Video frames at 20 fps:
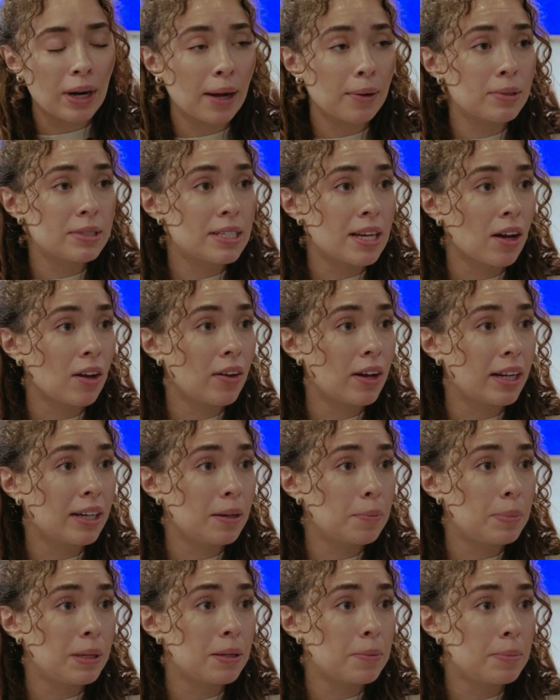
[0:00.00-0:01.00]
I would tell any
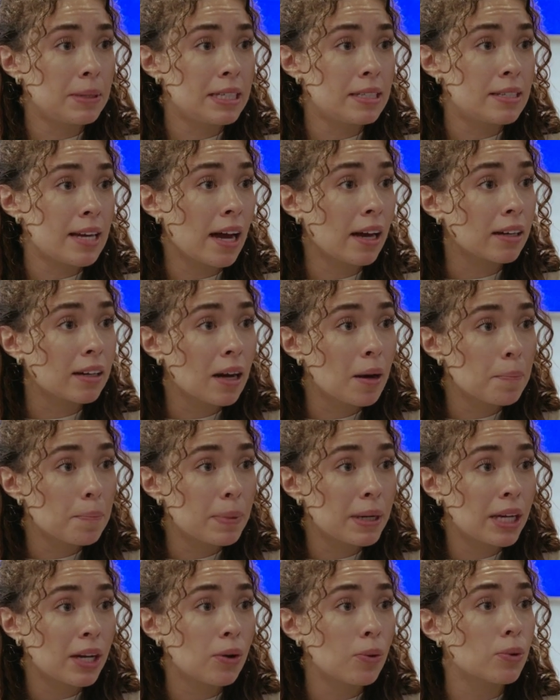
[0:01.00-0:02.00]
B2B tech
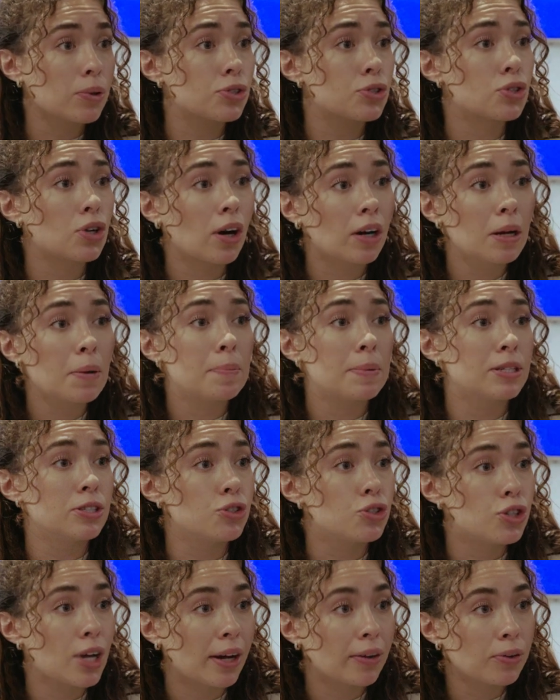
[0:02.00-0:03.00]
company or startup in
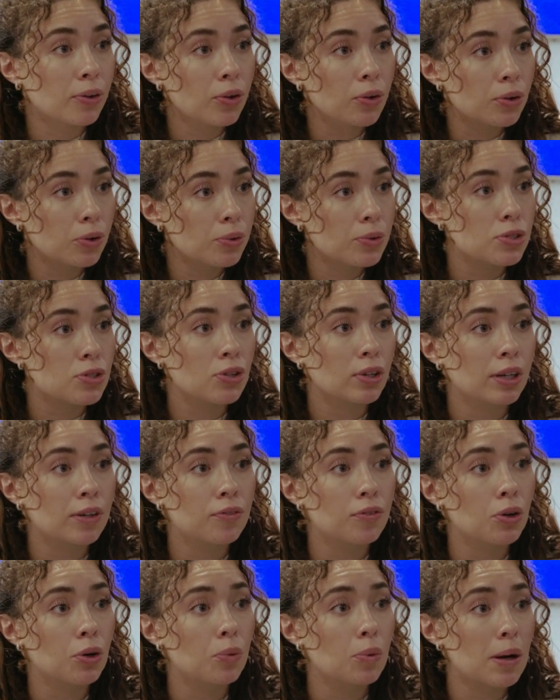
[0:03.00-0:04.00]
general who is looking
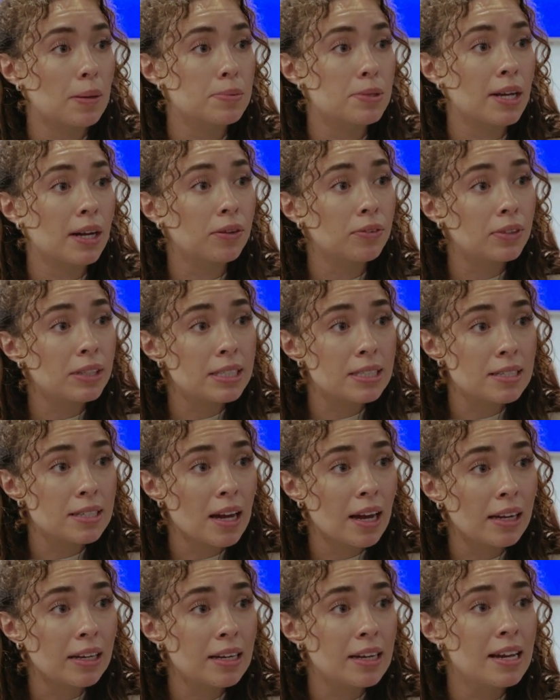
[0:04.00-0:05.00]
for a website
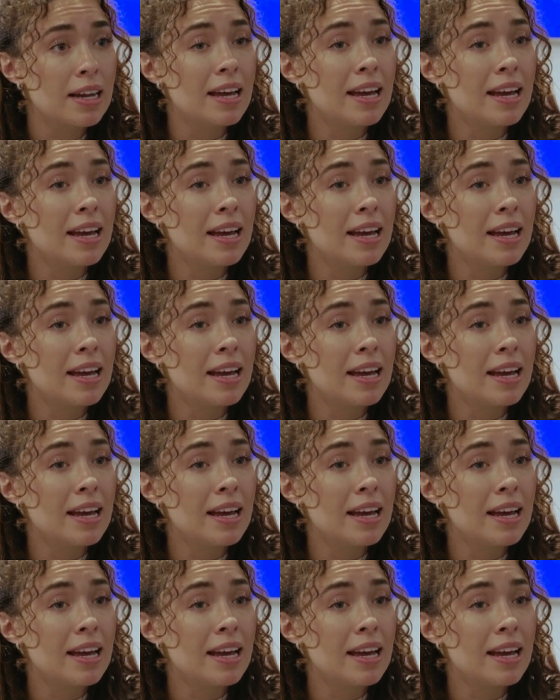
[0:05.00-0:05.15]
redesign